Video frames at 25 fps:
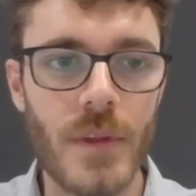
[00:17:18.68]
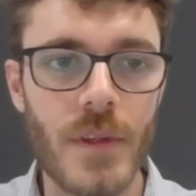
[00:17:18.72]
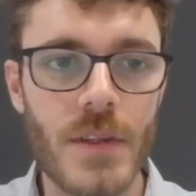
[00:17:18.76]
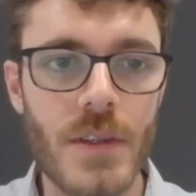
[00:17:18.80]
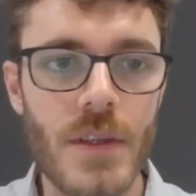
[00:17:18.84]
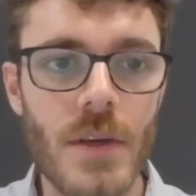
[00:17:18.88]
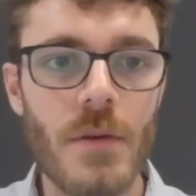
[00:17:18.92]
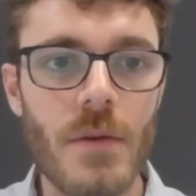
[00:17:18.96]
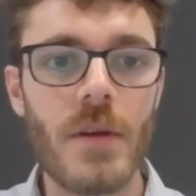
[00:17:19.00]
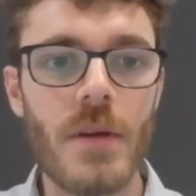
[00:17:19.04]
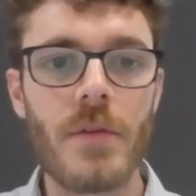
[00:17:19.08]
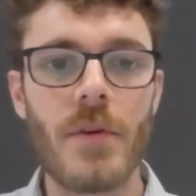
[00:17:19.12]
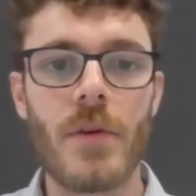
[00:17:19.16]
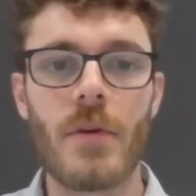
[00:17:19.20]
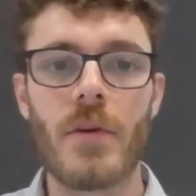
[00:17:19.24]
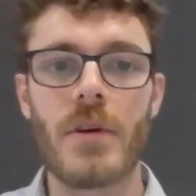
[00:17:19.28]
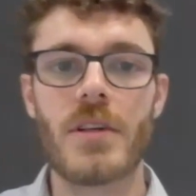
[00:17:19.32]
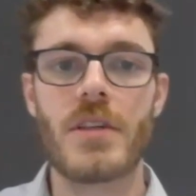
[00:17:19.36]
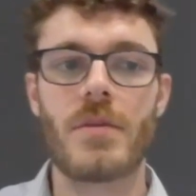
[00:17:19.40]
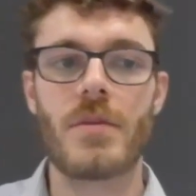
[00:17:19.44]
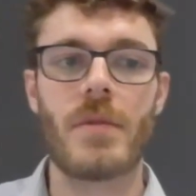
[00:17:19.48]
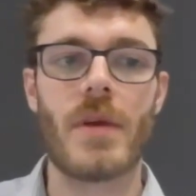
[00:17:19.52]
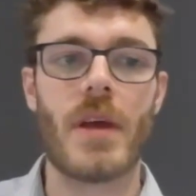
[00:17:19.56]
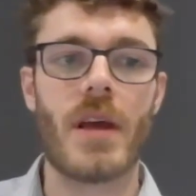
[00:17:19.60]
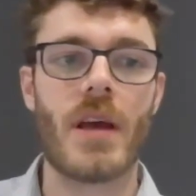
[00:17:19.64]
So another
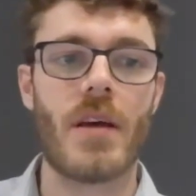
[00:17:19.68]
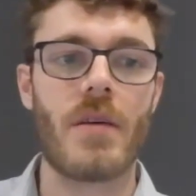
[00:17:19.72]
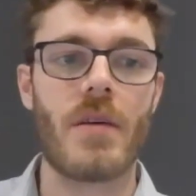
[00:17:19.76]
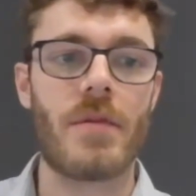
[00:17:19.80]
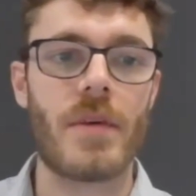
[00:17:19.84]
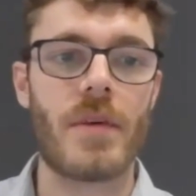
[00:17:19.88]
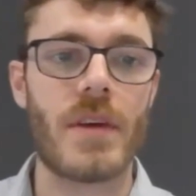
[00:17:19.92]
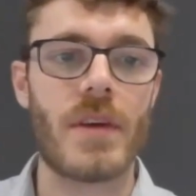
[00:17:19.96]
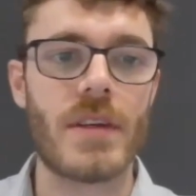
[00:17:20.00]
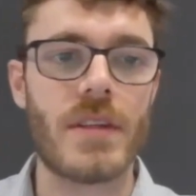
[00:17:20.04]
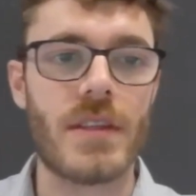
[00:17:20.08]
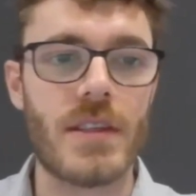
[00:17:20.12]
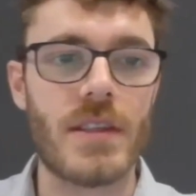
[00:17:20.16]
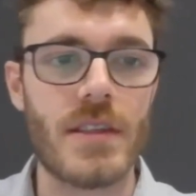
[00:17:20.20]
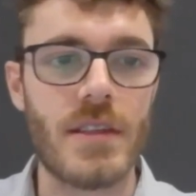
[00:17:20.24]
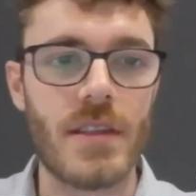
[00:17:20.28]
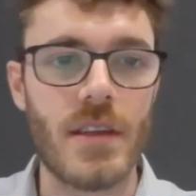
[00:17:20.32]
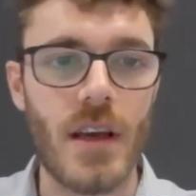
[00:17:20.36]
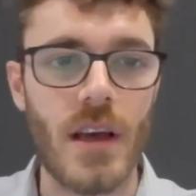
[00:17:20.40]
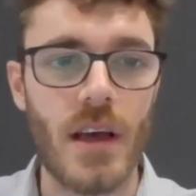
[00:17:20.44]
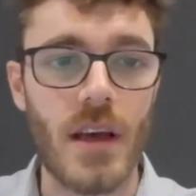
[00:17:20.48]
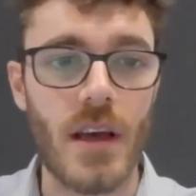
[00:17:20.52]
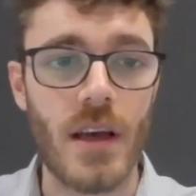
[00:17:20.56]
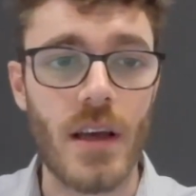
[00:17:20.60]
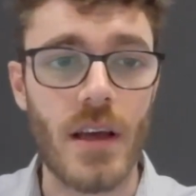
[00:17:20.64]
question we have is,
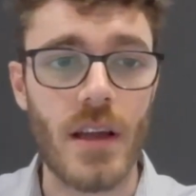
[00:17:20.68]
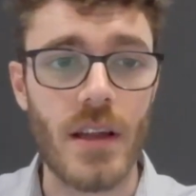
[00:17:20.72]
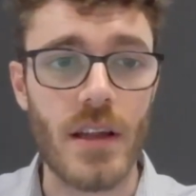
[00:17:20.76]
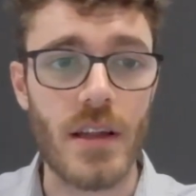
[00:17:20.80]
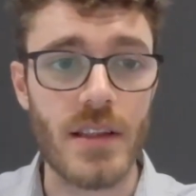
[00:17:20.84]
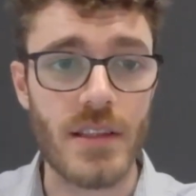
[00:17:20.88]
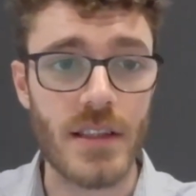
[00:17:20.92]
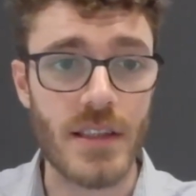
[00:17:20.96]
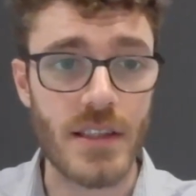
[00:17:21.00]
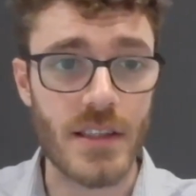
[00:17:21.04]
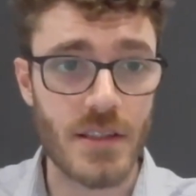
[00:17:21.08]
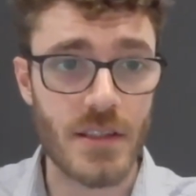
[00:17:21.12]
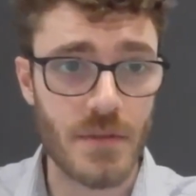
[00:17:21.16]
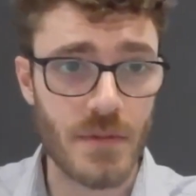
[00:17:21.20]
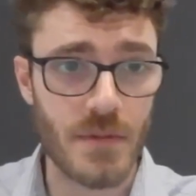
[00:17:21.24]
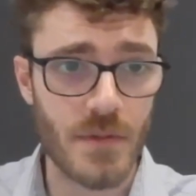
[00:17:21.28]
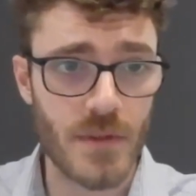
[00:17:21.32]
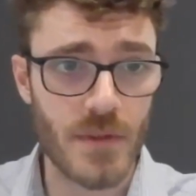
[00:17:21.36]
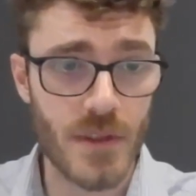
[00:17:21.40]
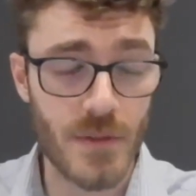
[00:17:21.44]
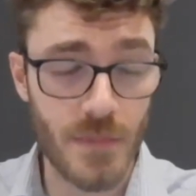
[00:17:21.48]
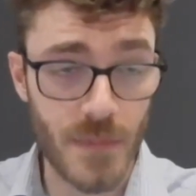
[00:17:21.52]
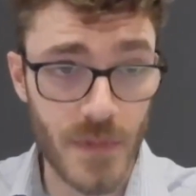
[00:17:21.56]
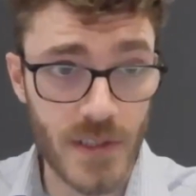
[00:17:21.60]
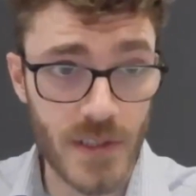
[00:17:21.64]
this is
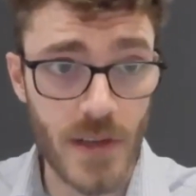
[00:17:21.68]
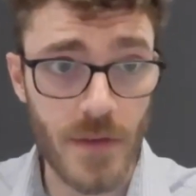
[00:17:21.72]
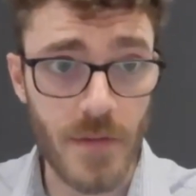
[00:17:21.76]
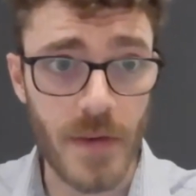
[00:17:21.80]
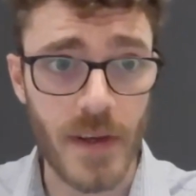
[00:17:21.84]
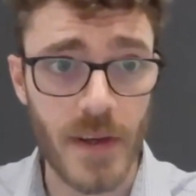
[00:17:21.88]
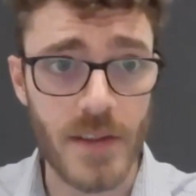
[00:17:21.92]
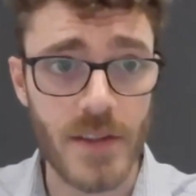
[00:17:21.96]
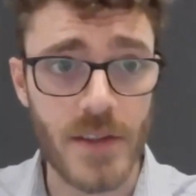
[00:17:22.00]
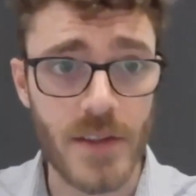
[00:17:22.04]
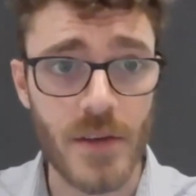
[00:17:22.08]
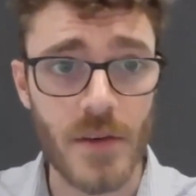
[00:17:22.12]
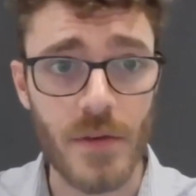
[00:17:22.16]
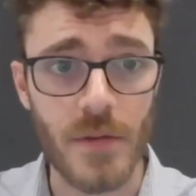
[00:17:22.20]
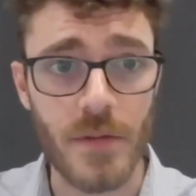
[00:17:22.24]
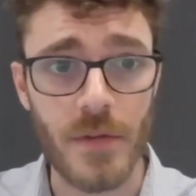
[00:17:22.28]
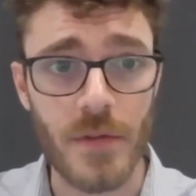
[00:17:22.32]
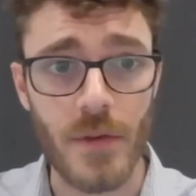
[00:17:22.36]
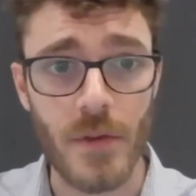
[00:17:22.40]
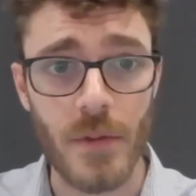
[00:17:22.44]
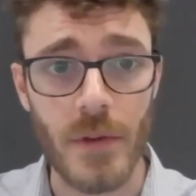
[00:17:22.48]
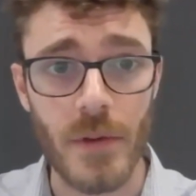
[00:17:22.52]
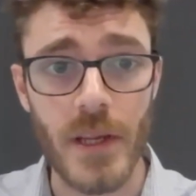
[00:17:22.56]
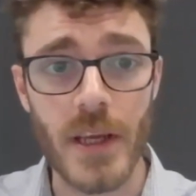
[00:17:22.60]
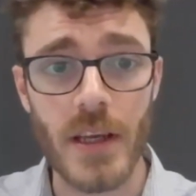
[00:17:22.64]
specific to
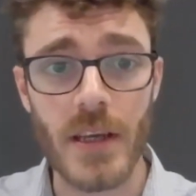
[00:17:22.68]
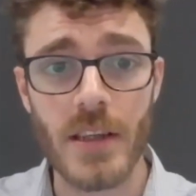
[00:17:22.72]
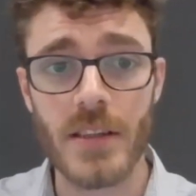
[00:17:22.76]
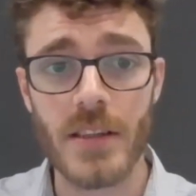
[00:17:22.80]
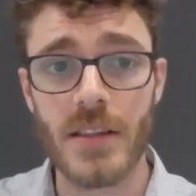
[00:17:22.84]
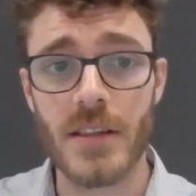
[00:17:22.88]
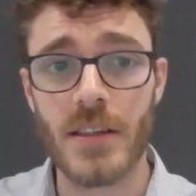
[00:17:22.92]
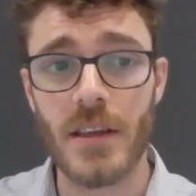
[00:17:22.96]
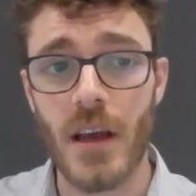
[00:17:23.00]
fluidics.